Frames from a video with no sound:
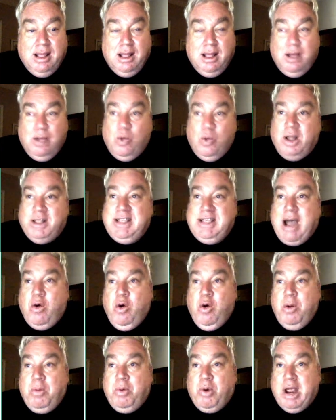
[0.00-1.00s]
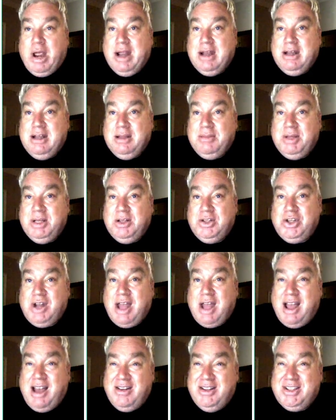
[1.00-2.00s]
What's our brand image and
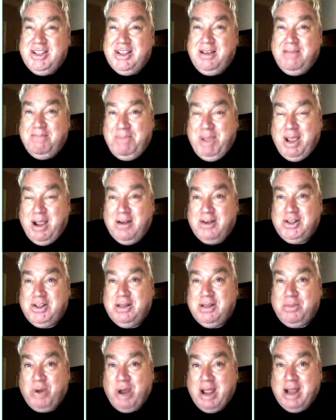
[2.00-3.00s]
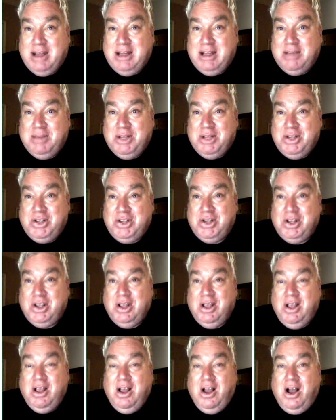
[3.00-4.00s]
how does it compare to the brand image
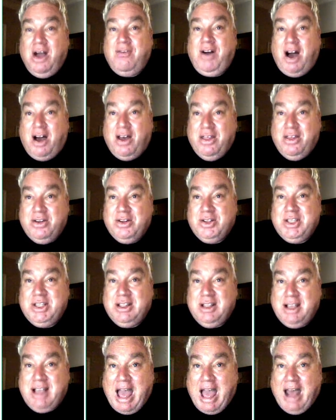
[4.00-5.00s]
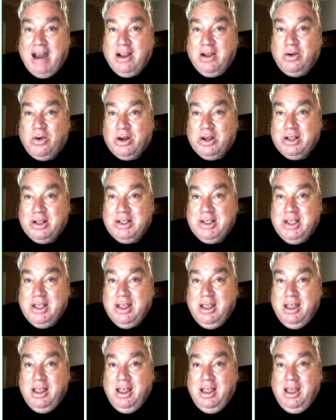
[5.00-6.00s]
of others in the categories?
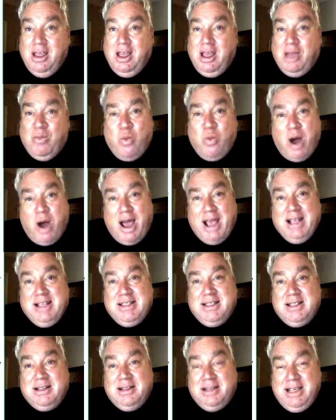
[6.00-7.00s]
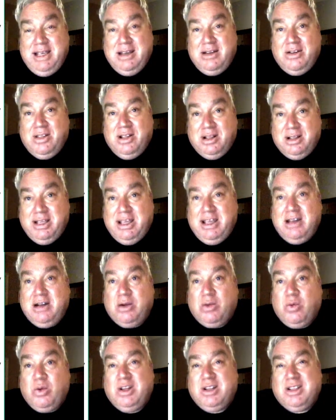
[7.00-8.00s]
And why is the leader the leader?
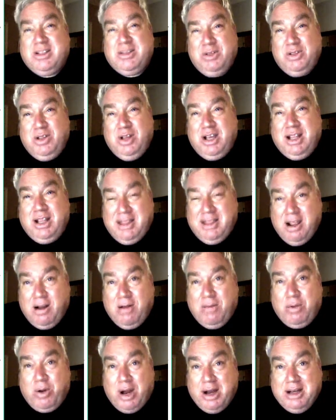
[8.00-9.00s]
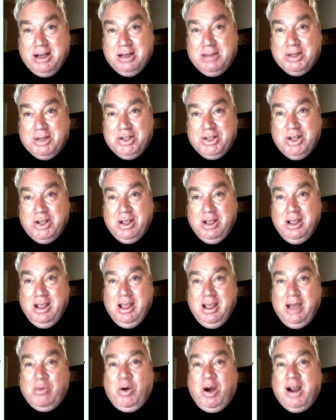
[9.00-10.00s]
Let's look at their brand image.
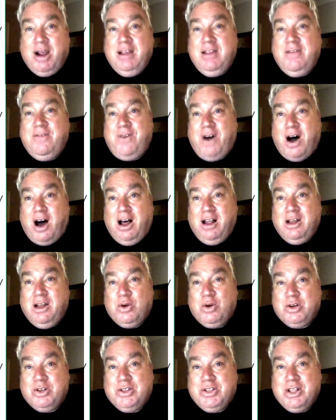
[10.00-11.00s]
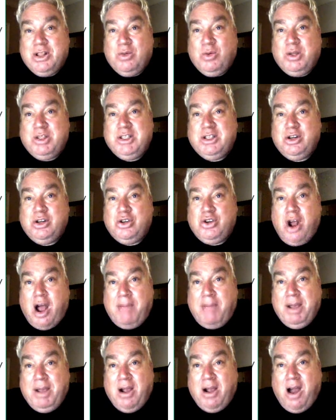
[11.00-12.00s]
And why are the followers, or the ones that are
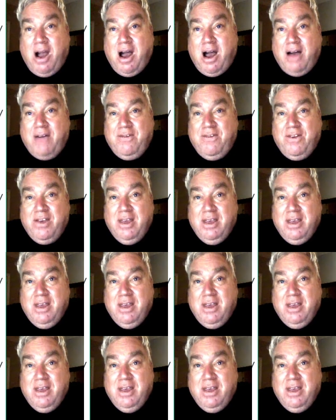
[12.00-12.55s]
dropping off,